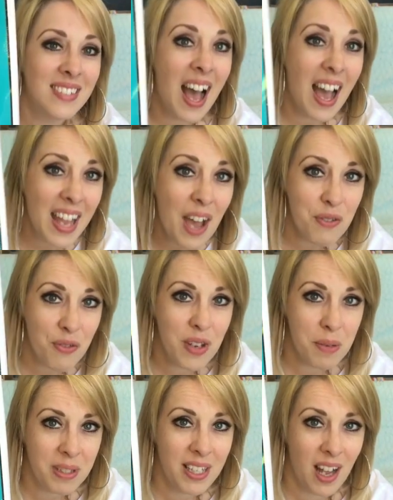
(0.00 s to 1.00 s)
I have a
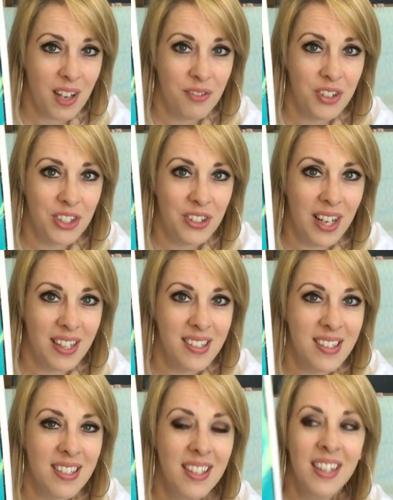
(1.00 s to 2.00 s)
family guide for you
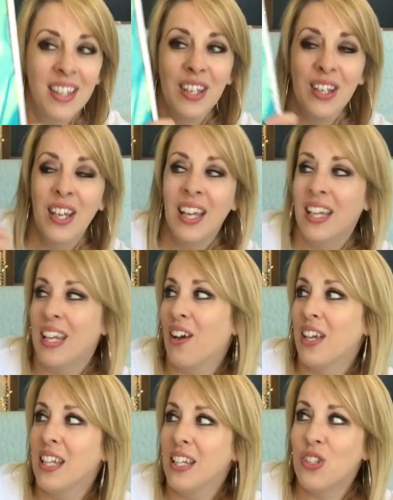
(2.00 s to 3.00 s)
guys. Now
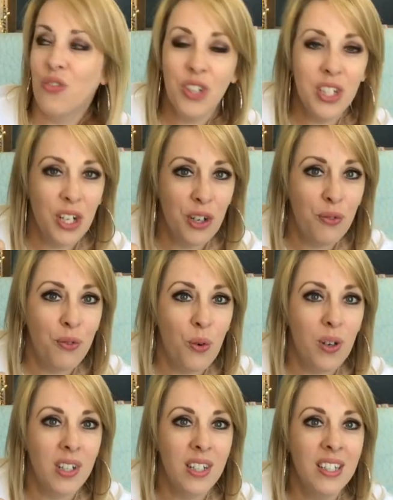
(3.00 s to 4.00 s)
it is for year
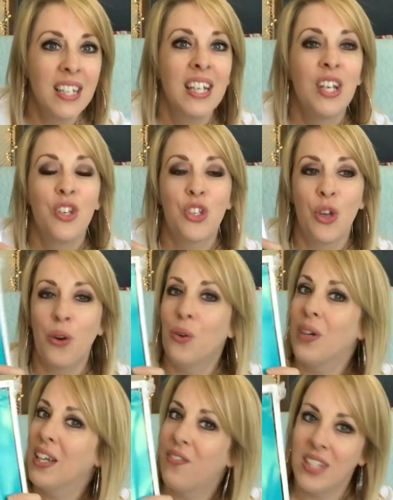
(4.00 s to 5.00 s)
4,
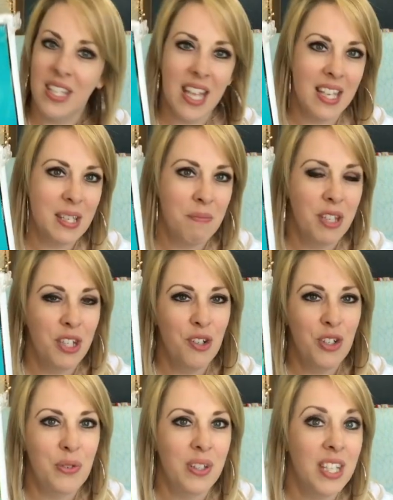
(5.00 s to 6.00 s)
so if it's not something
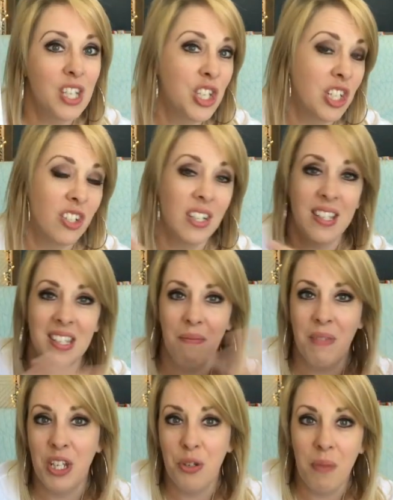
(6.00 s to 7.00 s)
you're doing this year and it's
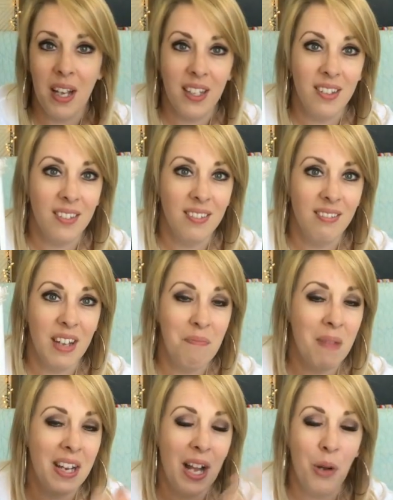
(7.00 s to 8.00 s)
something it might
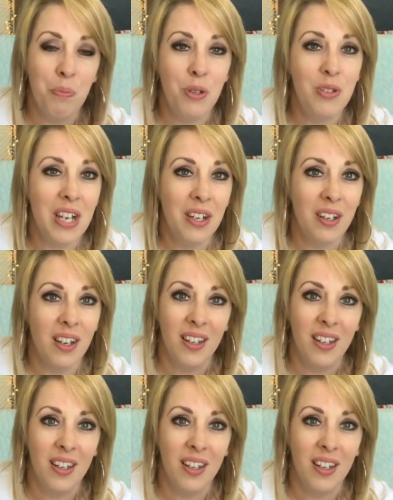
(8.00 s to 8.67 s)
help you down,